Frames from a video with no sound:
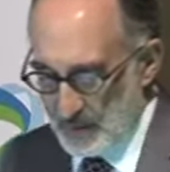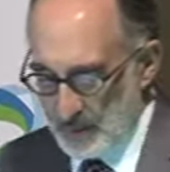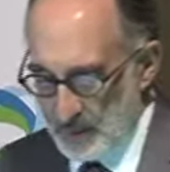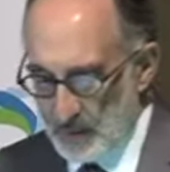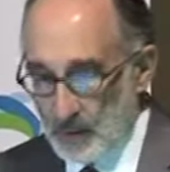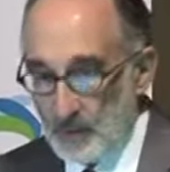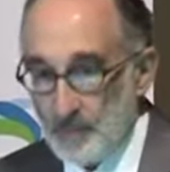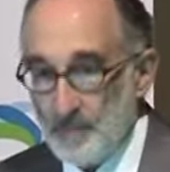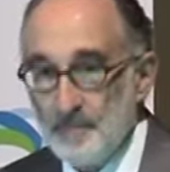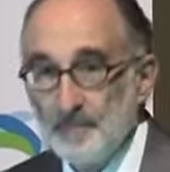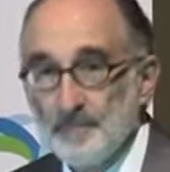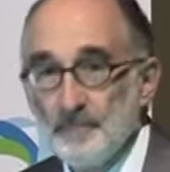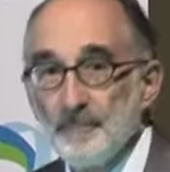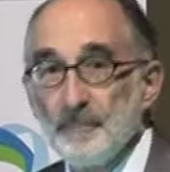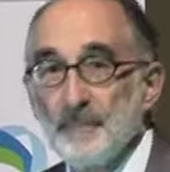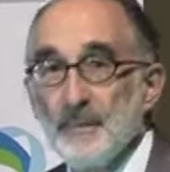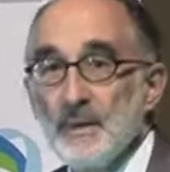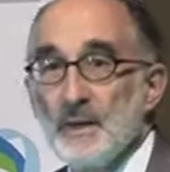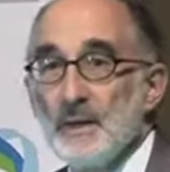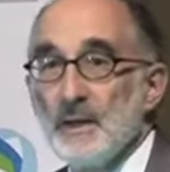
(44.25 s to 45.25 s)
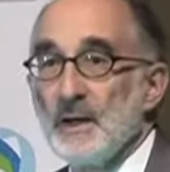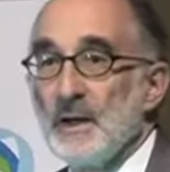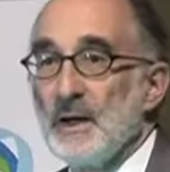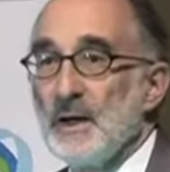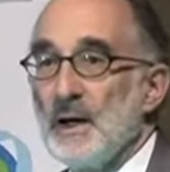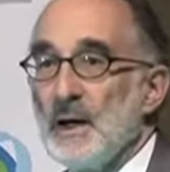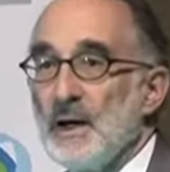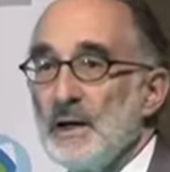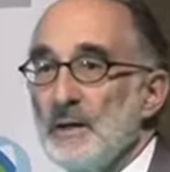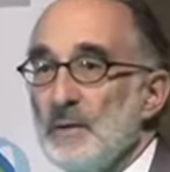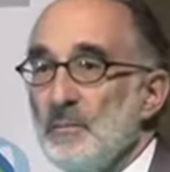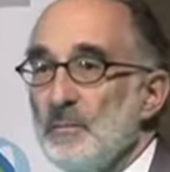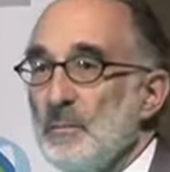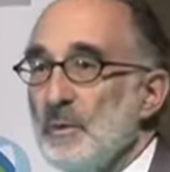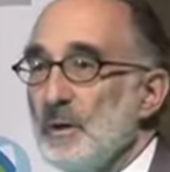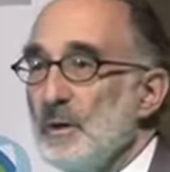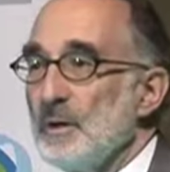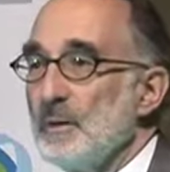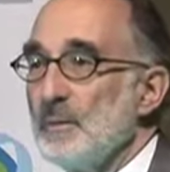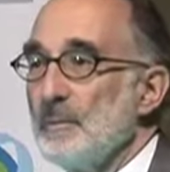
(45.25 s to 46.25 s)
I
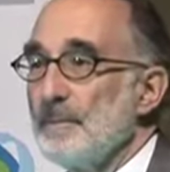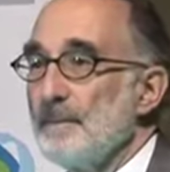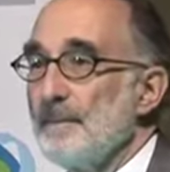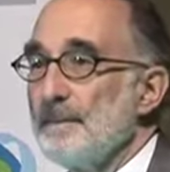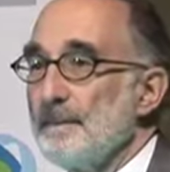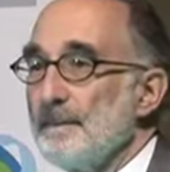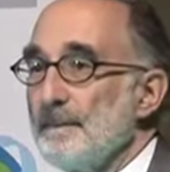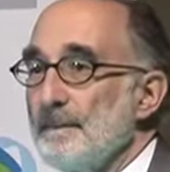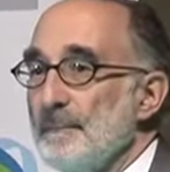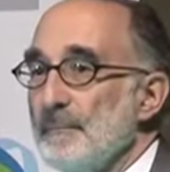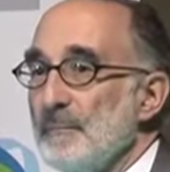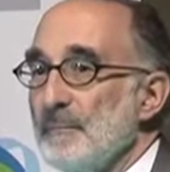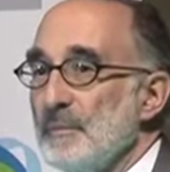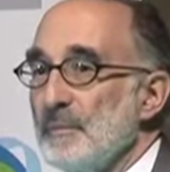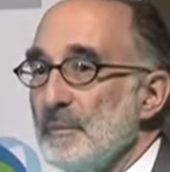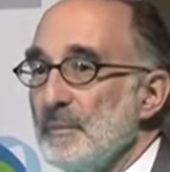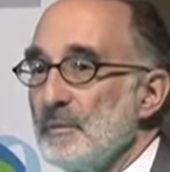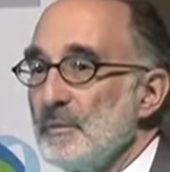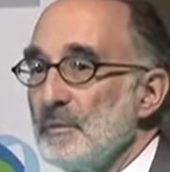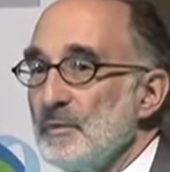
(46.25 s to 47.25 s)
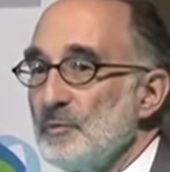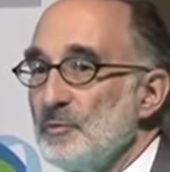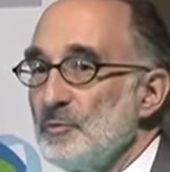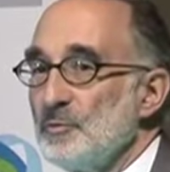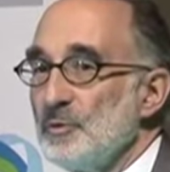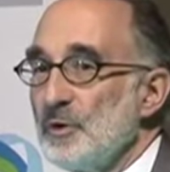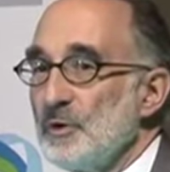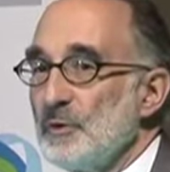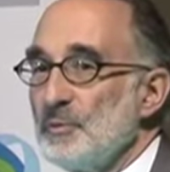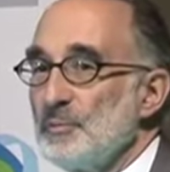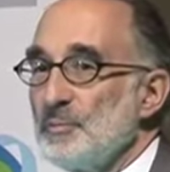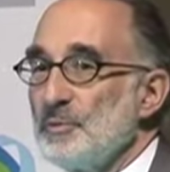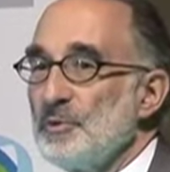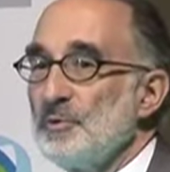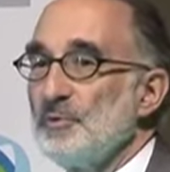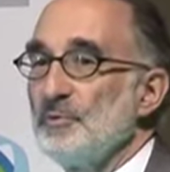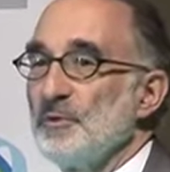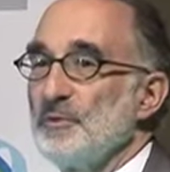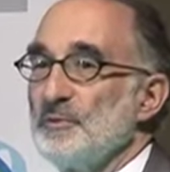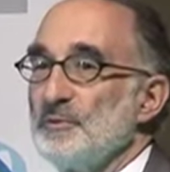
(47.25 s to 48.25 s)
am very
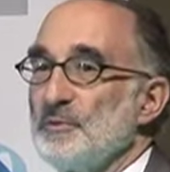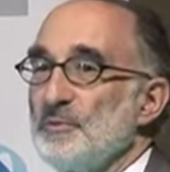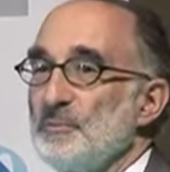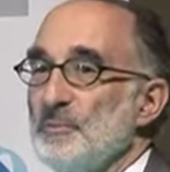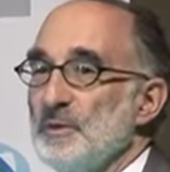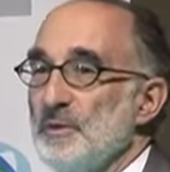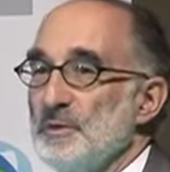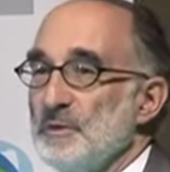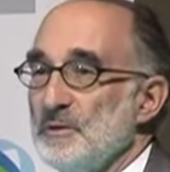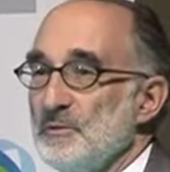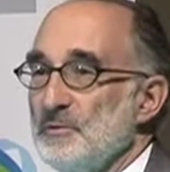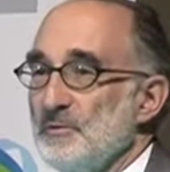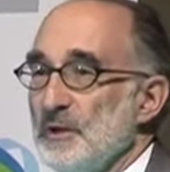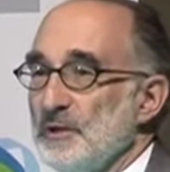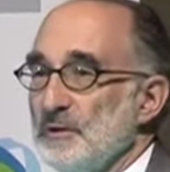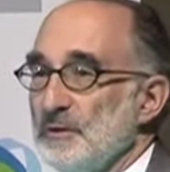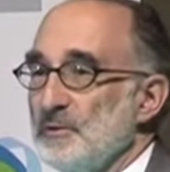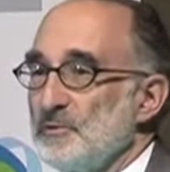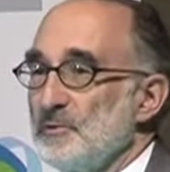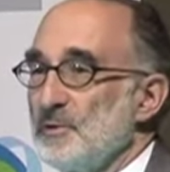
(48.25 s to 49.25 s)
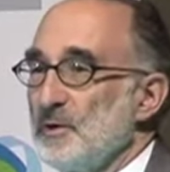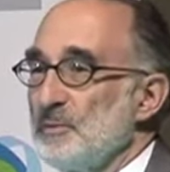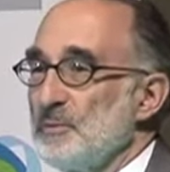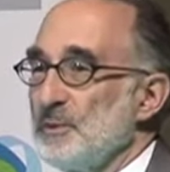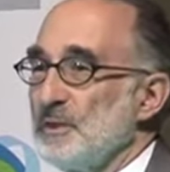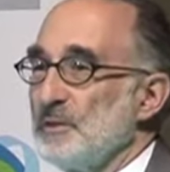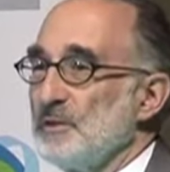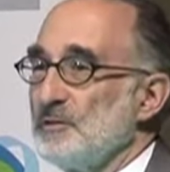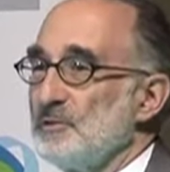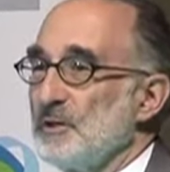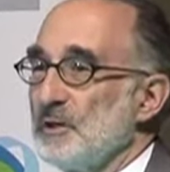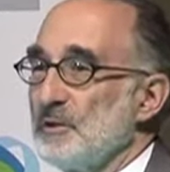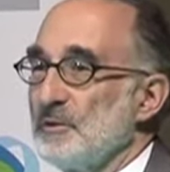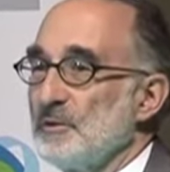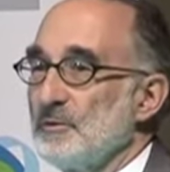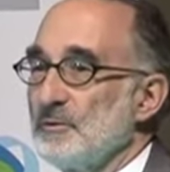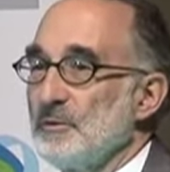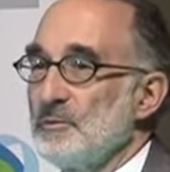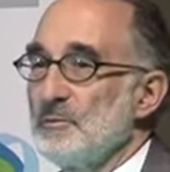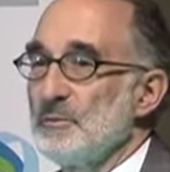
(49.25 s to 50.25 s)
privileged to be the founding chairman of the
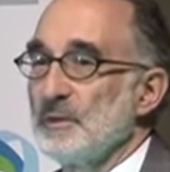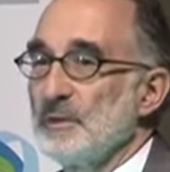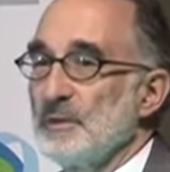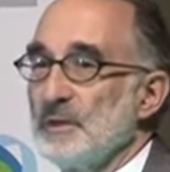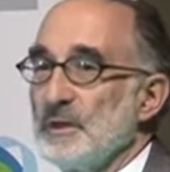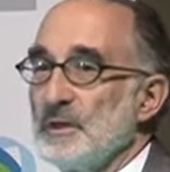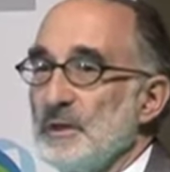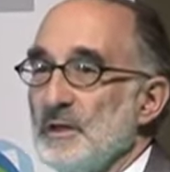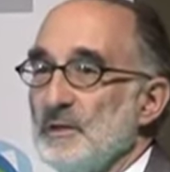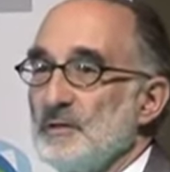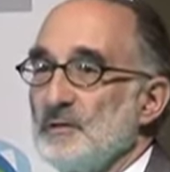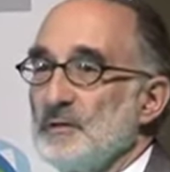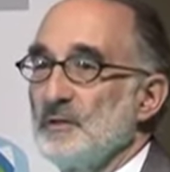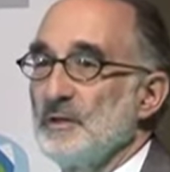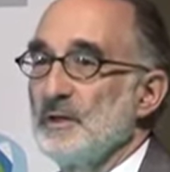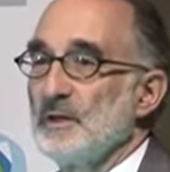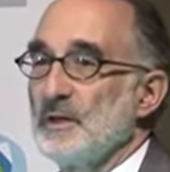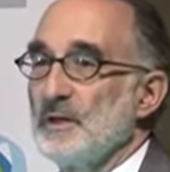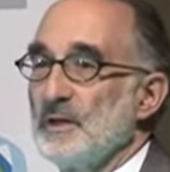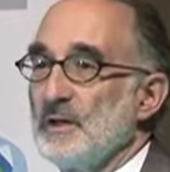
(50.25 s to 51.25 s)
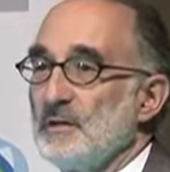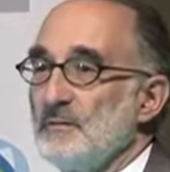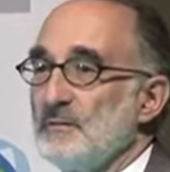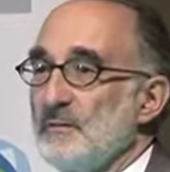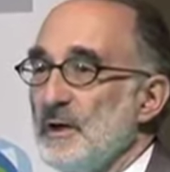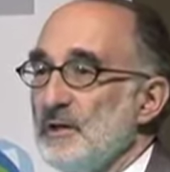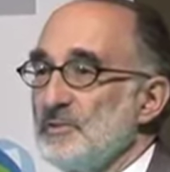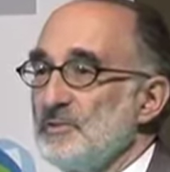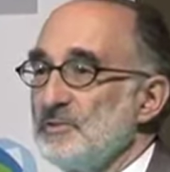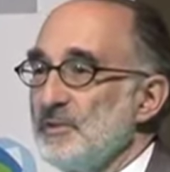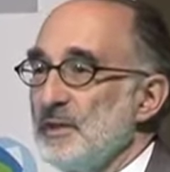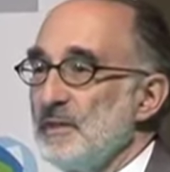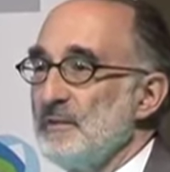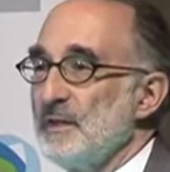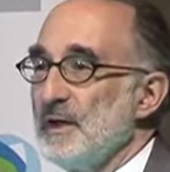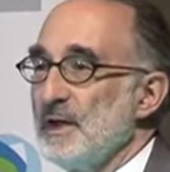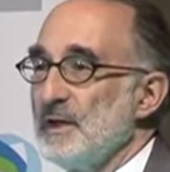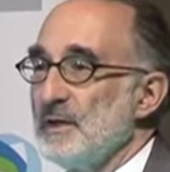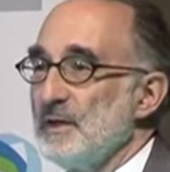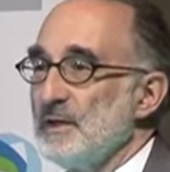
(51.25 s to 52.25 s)
Czech Green Building Council, and I say
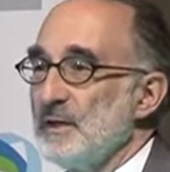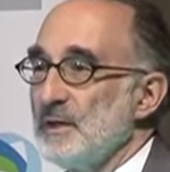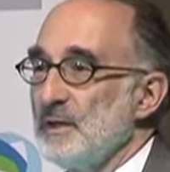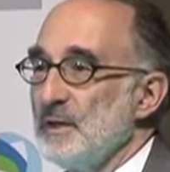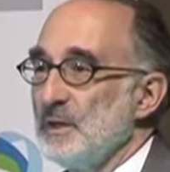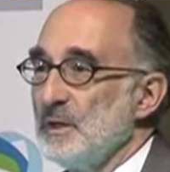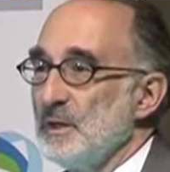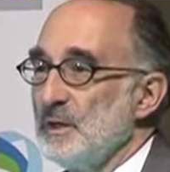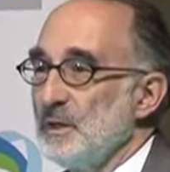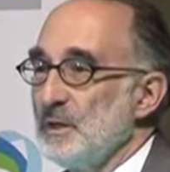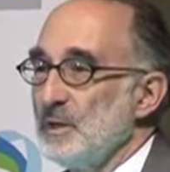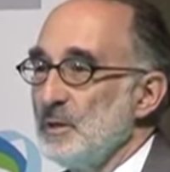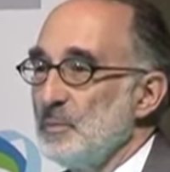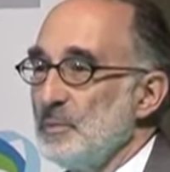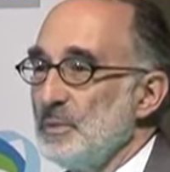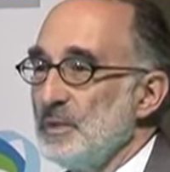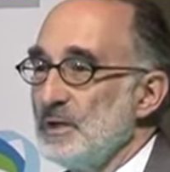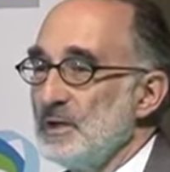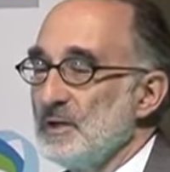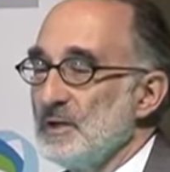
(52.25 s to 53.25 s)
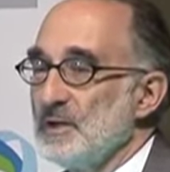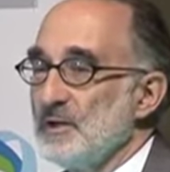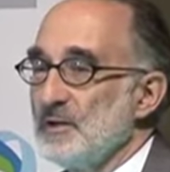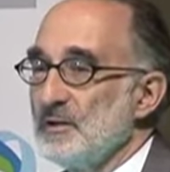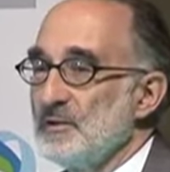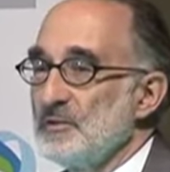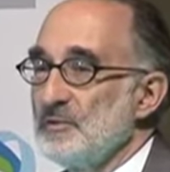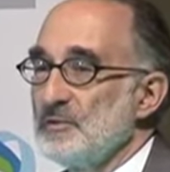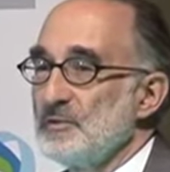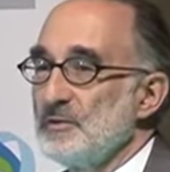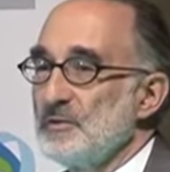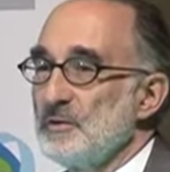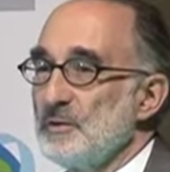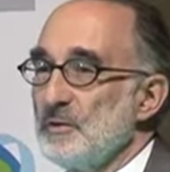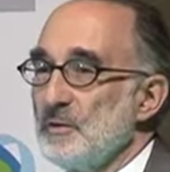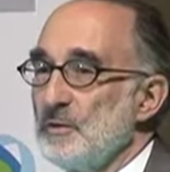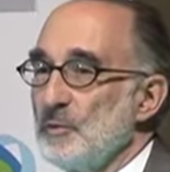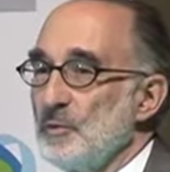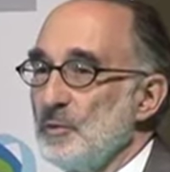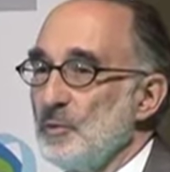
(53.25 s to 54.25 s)
that because
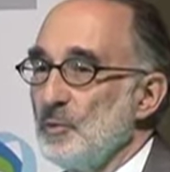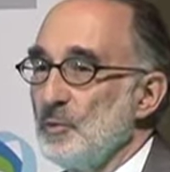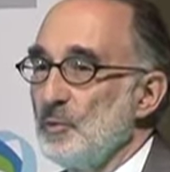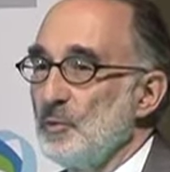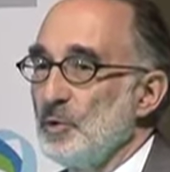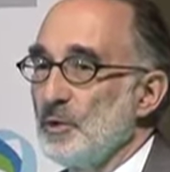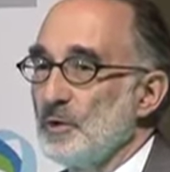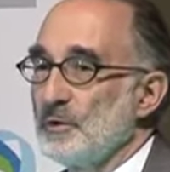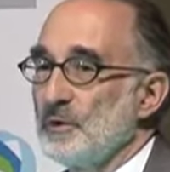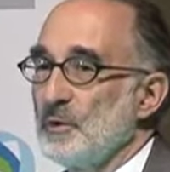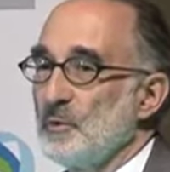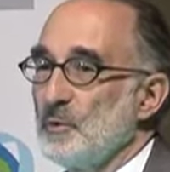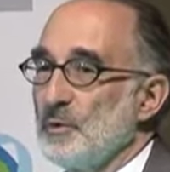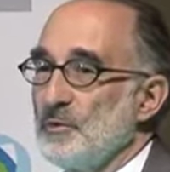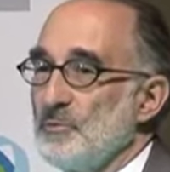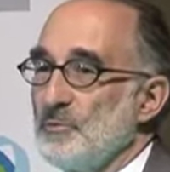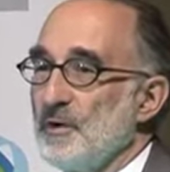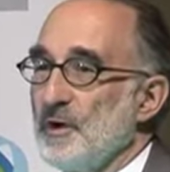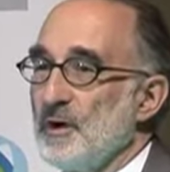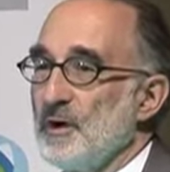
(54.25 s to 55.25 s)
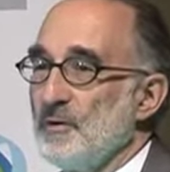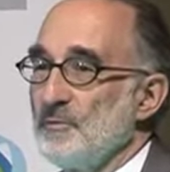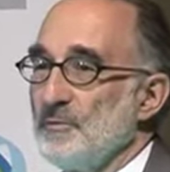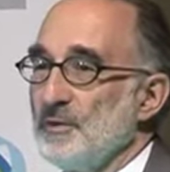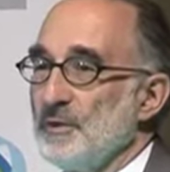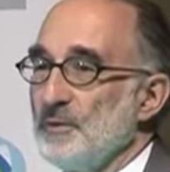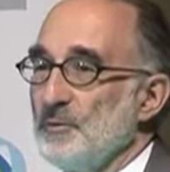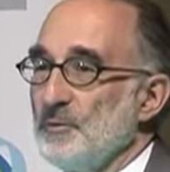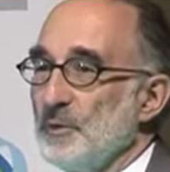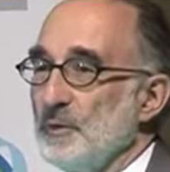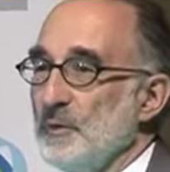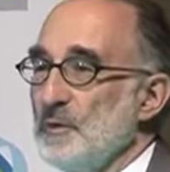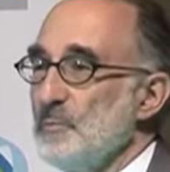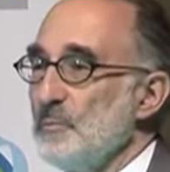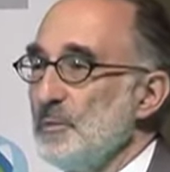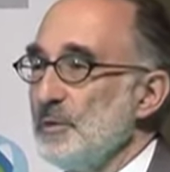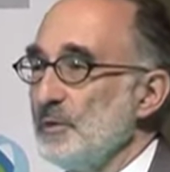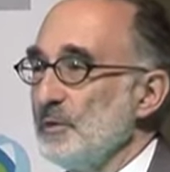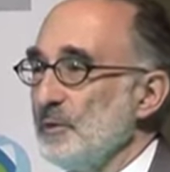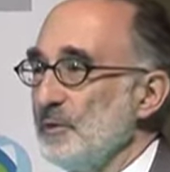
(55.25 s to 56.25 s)
the work that we're involved in really
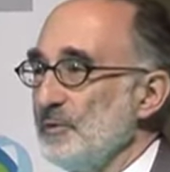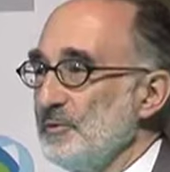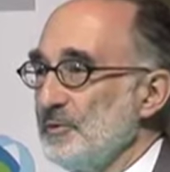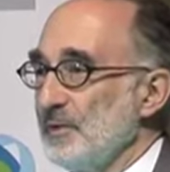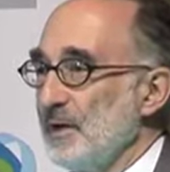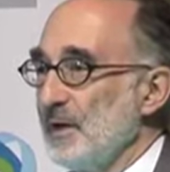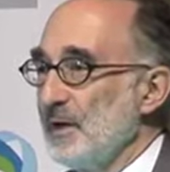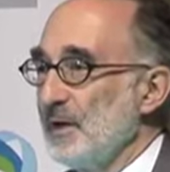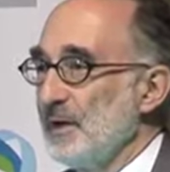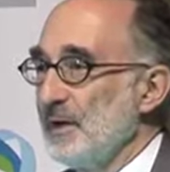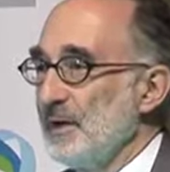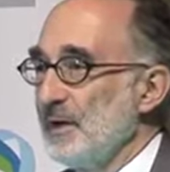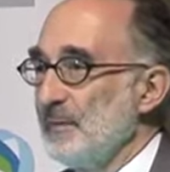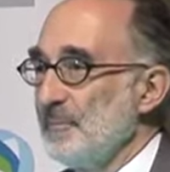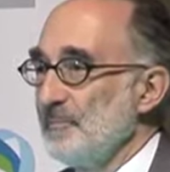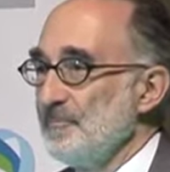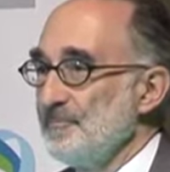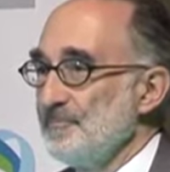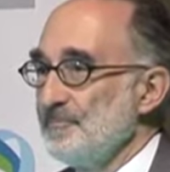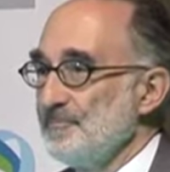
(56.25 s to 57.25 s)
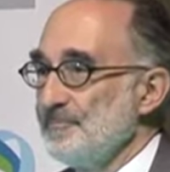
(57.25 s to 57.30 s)
builds on